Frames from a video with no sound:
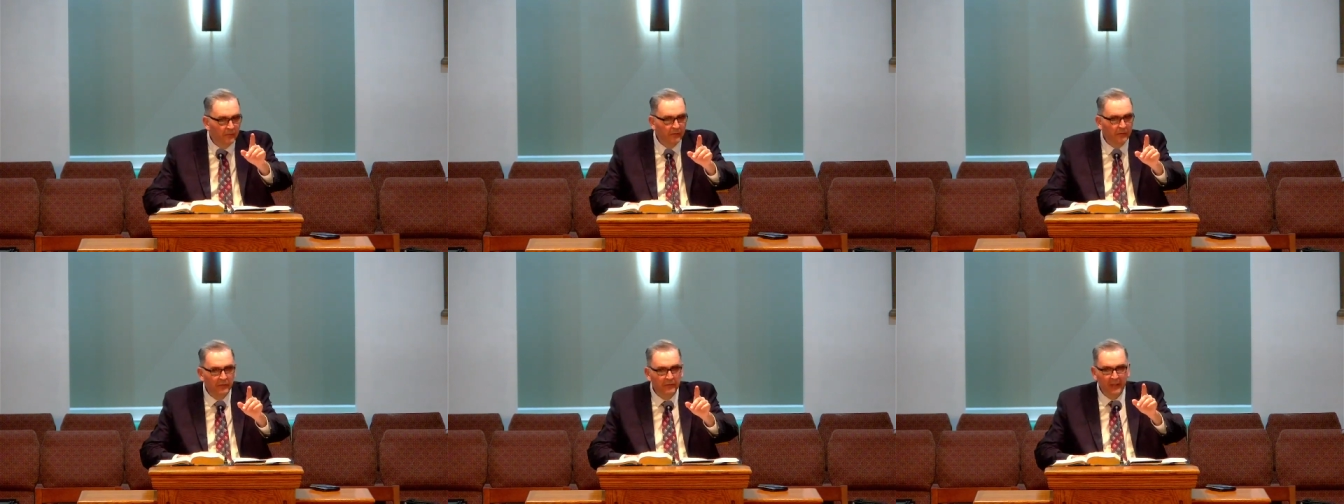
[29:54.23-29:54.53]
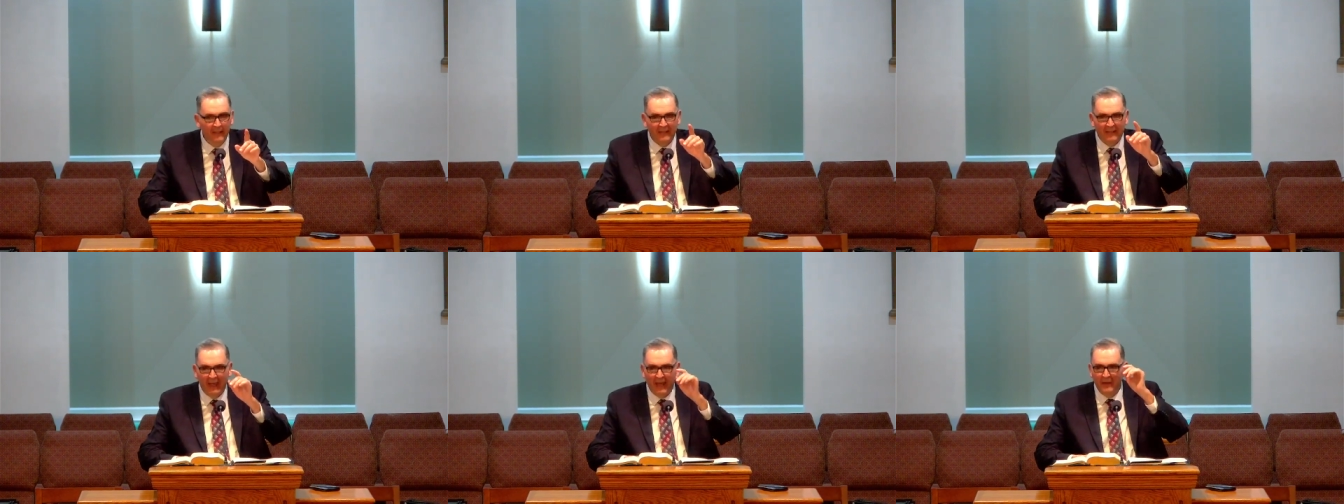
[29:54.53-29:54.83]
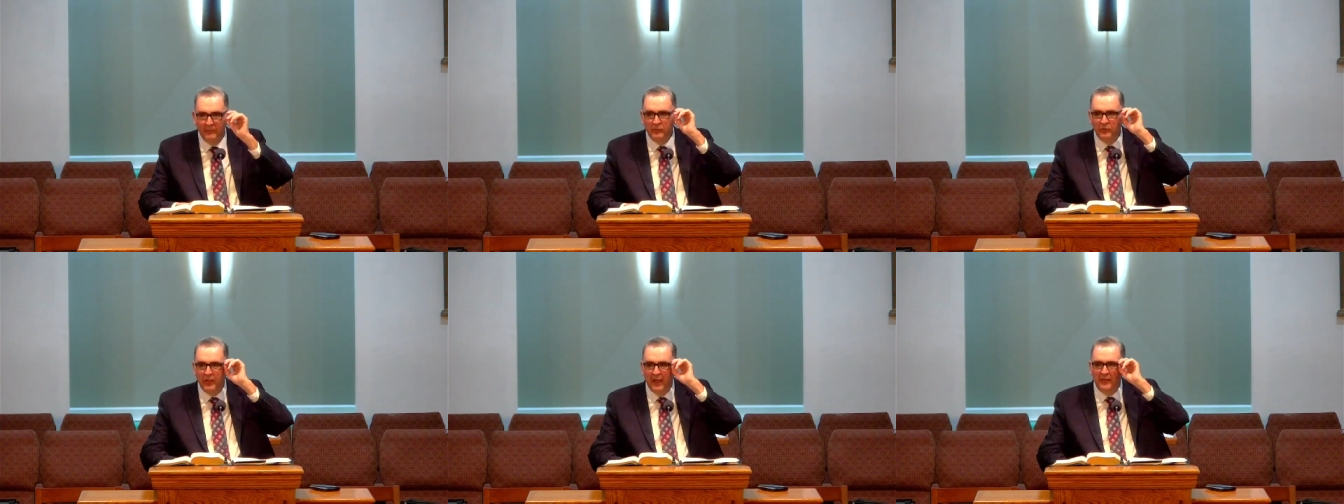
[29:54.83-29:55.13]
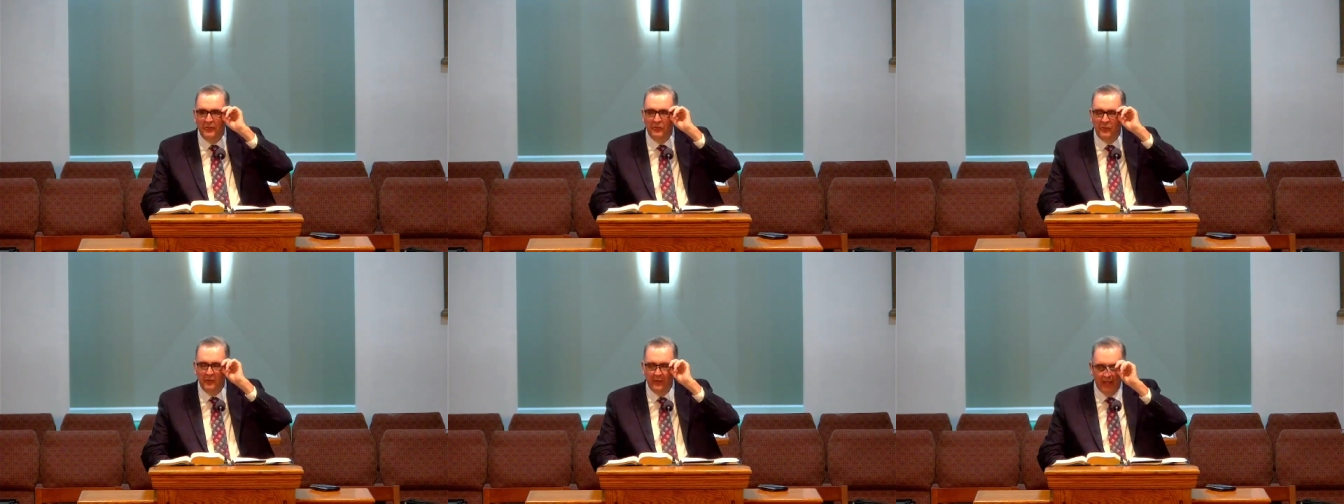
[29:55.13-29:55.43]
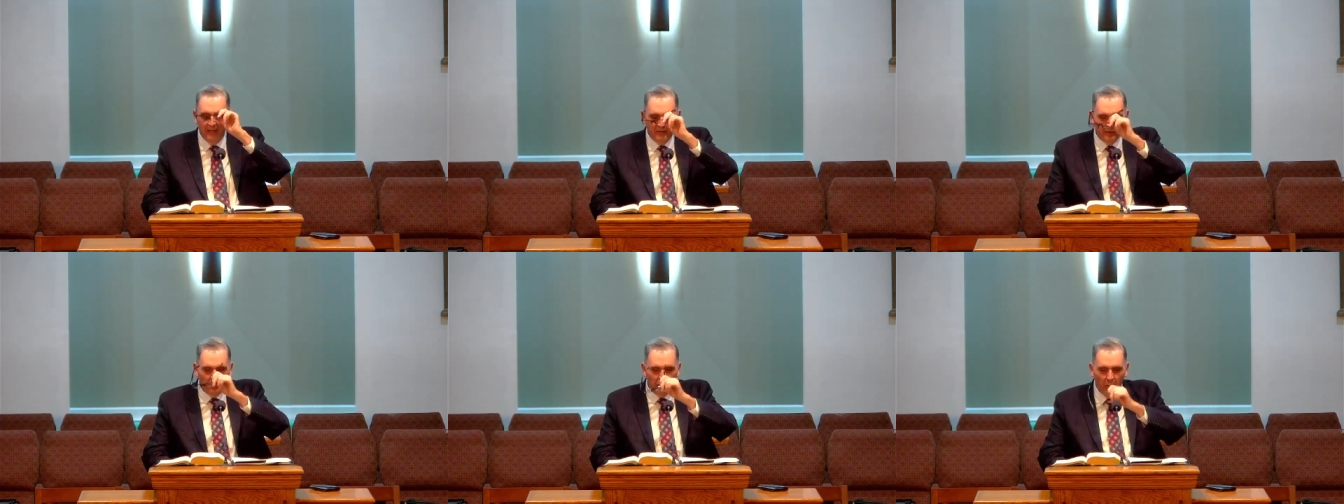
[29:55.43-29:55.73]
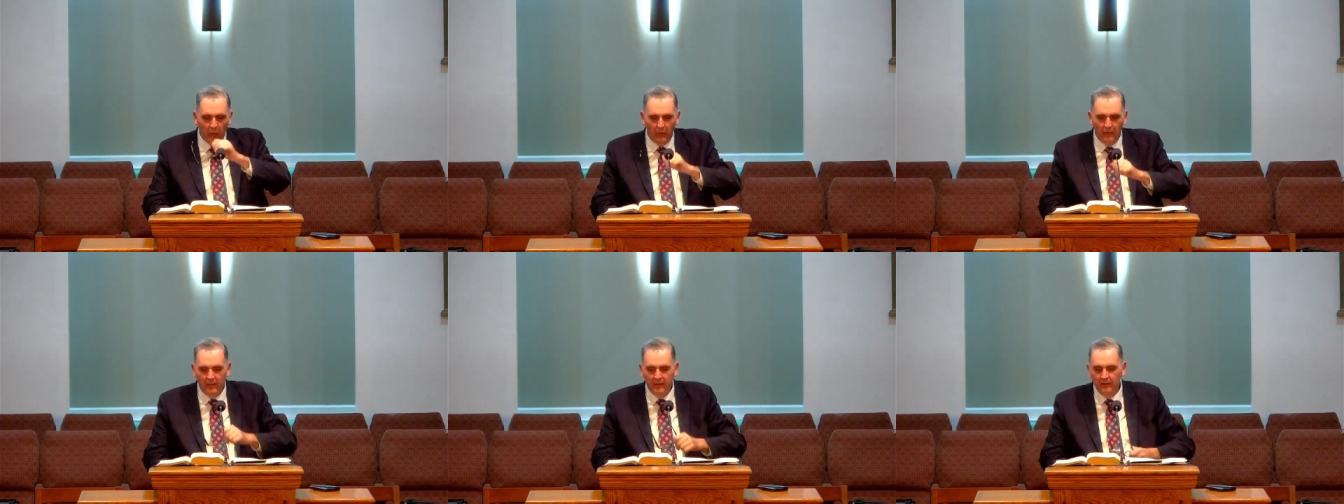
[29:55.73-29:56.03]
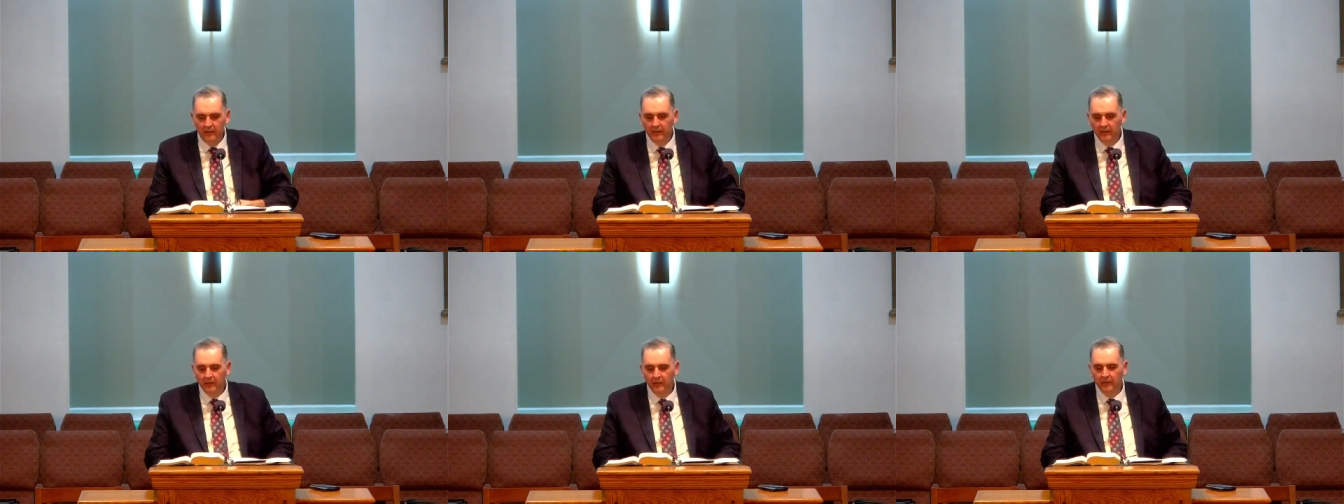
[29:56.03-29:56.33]
The game changer in that story
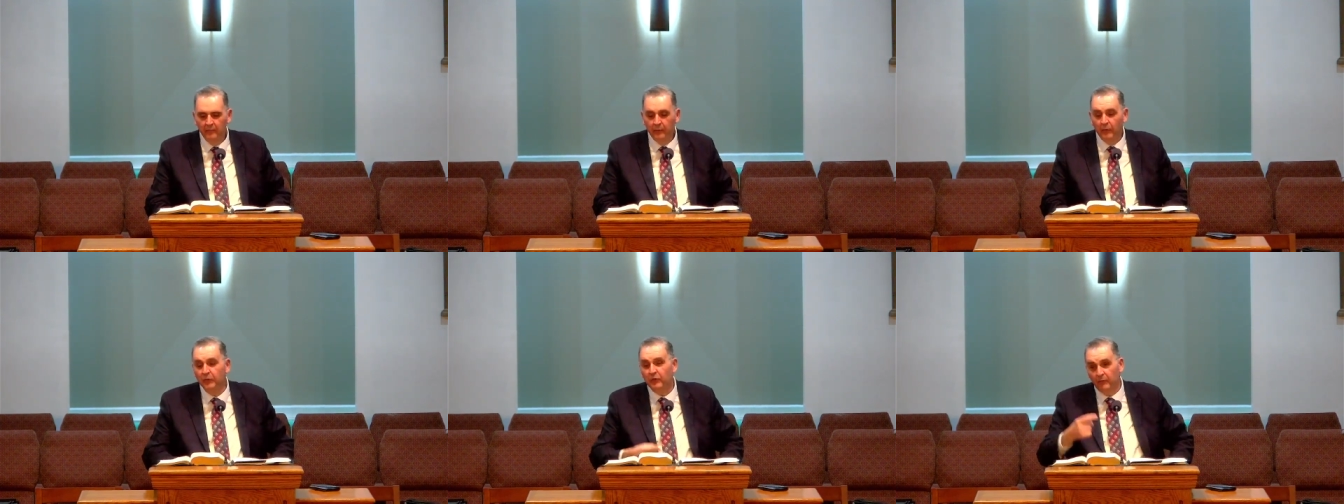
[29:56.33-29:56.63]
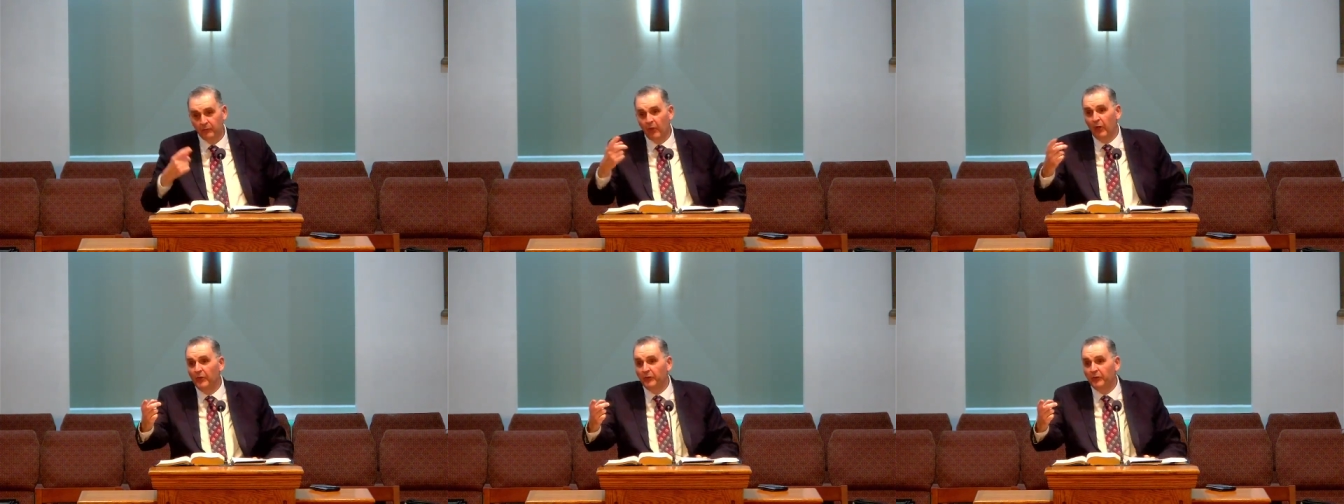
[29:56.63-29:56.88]
First of all,